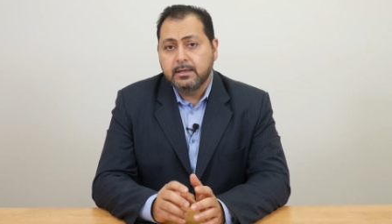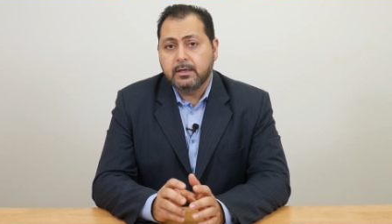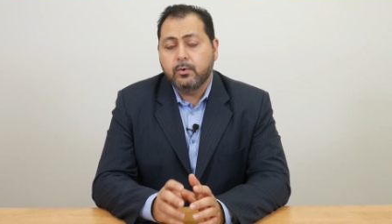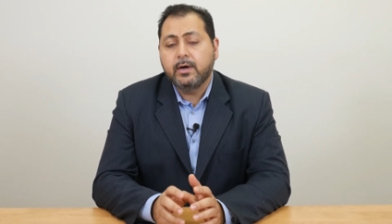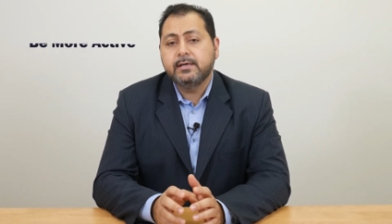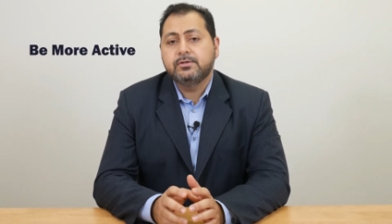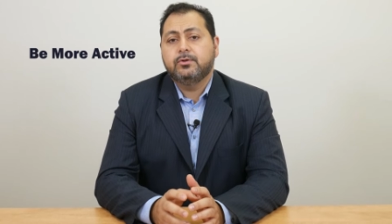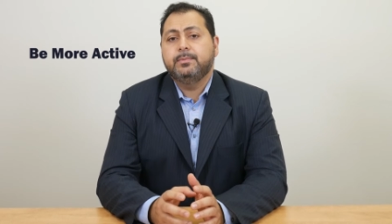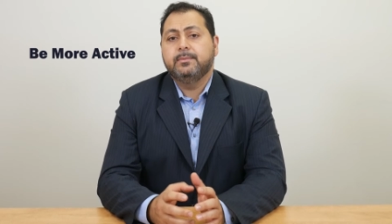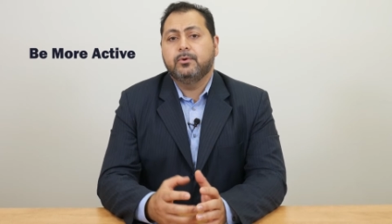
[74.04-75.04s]
requires you
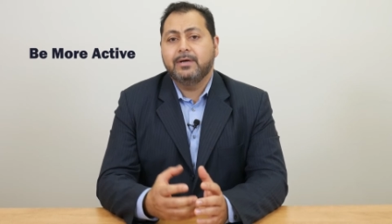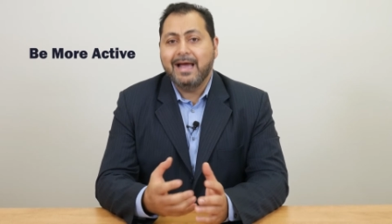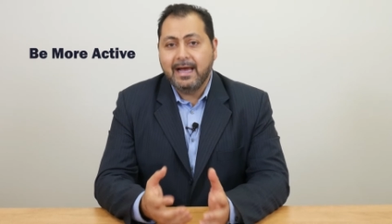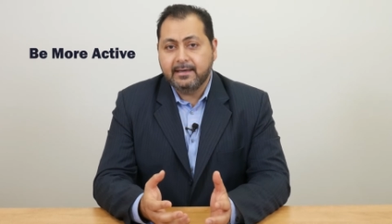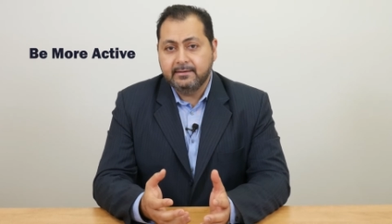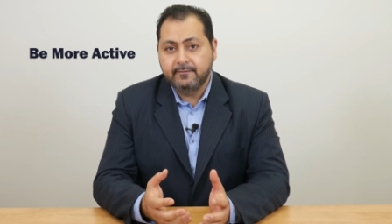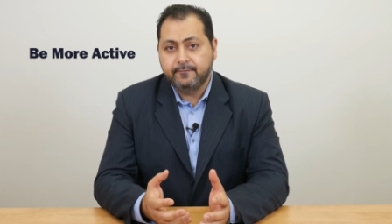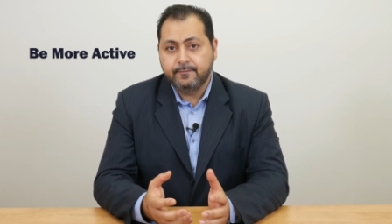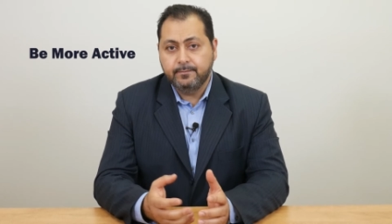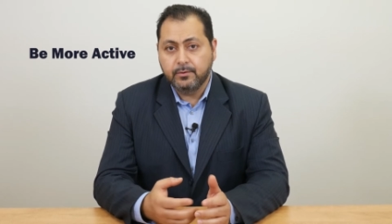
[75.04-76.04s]
to be more active,
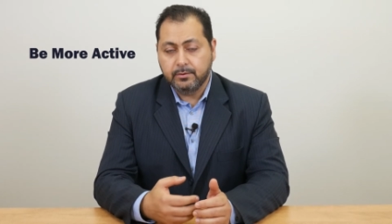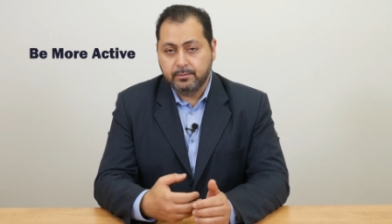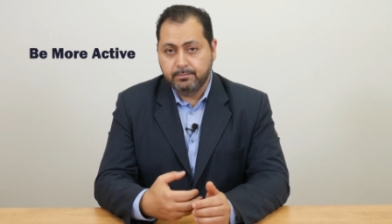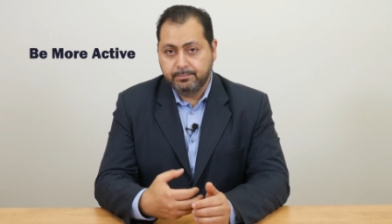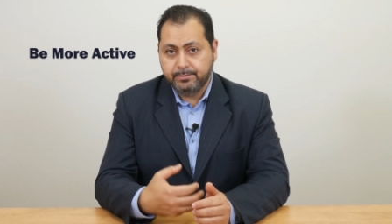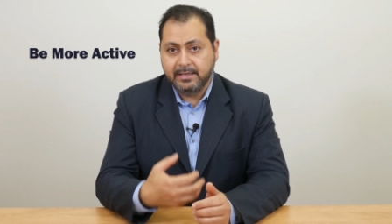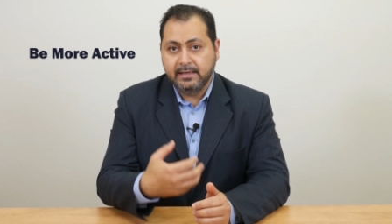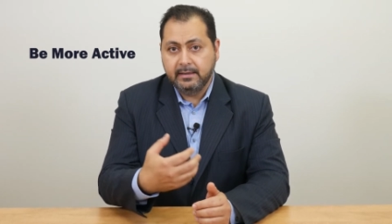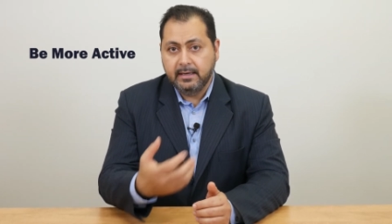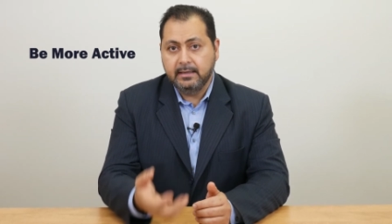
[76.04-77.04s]
more
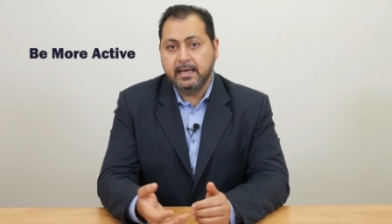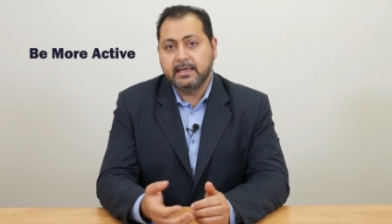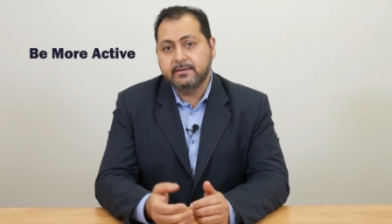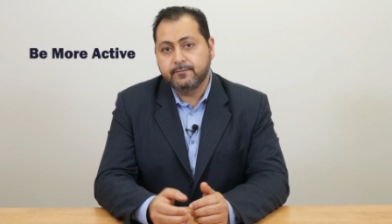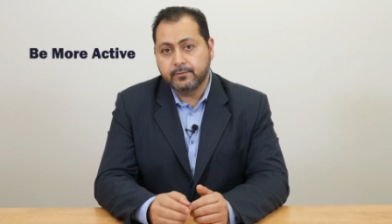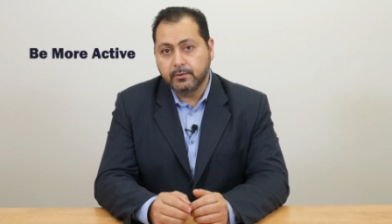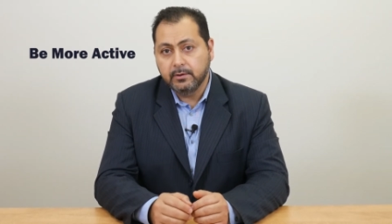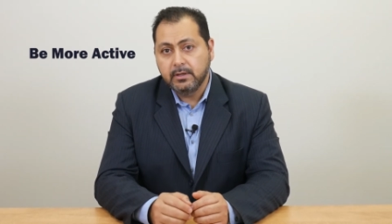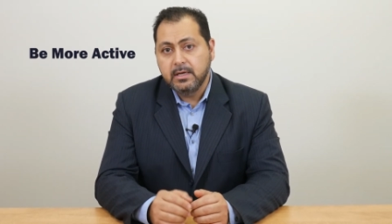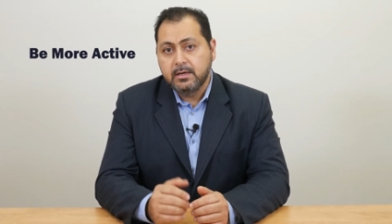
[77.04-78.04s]
playing an active
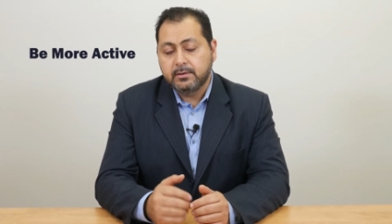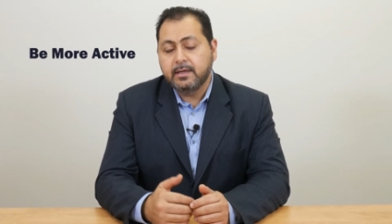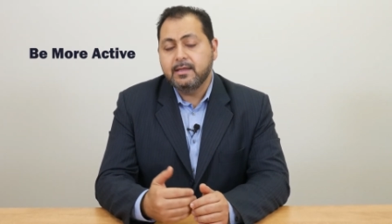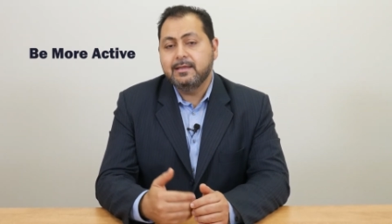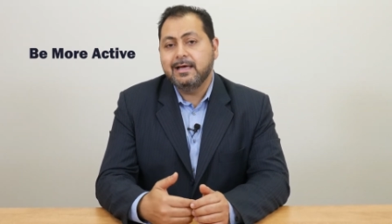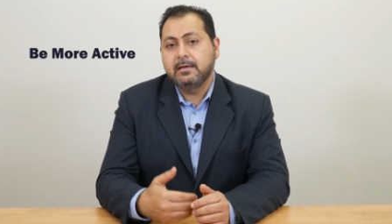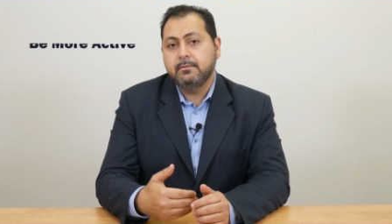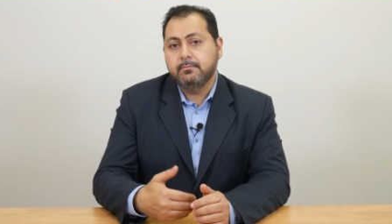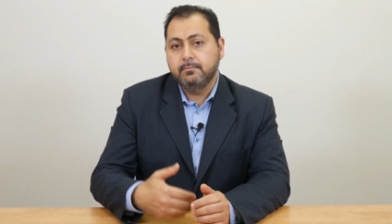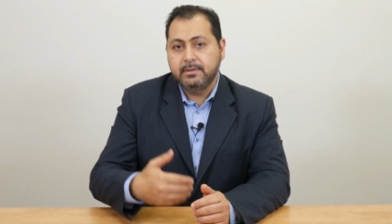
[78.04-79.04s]
role, rather
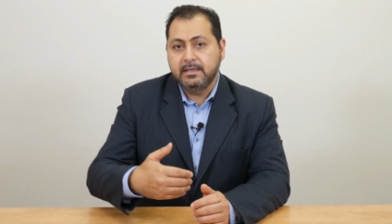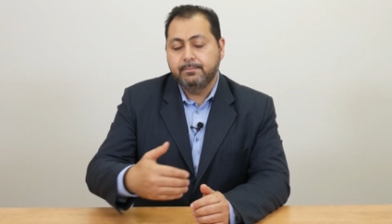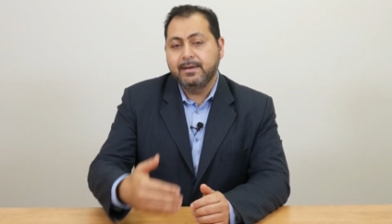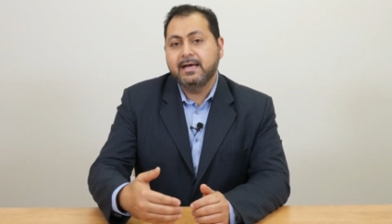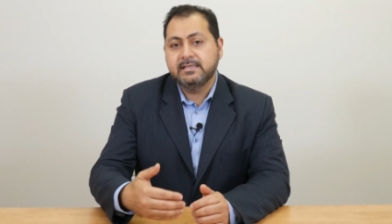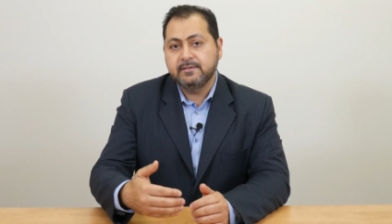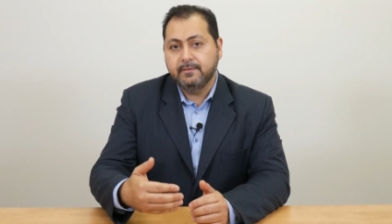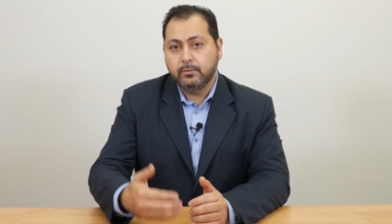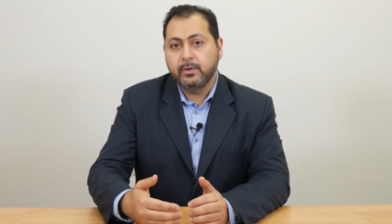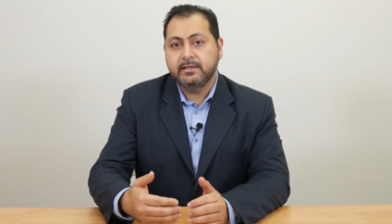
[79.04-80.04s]
than being passive
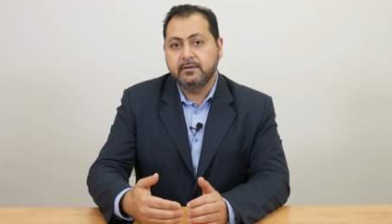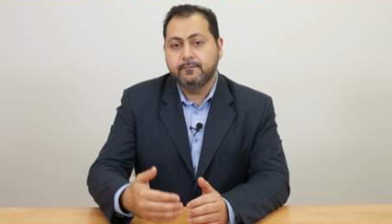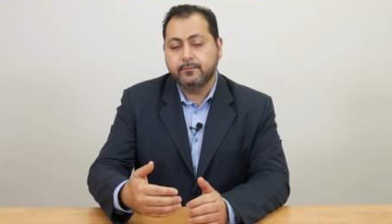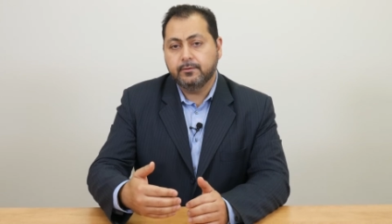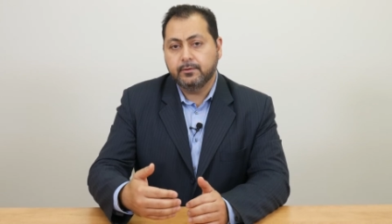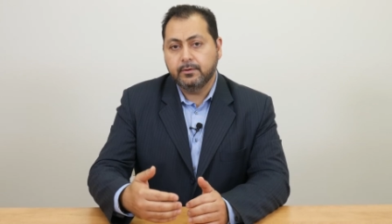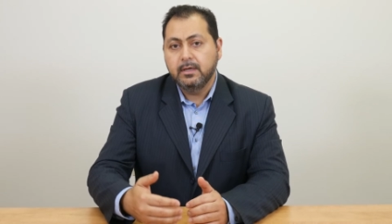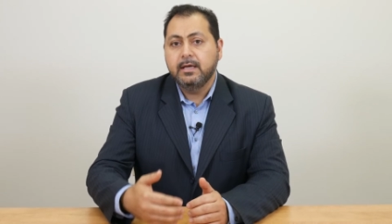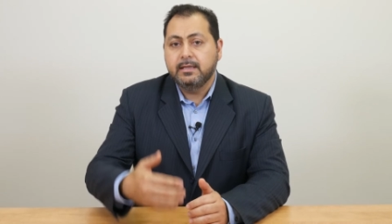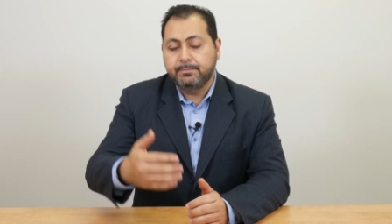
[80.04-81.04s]
and waiting for the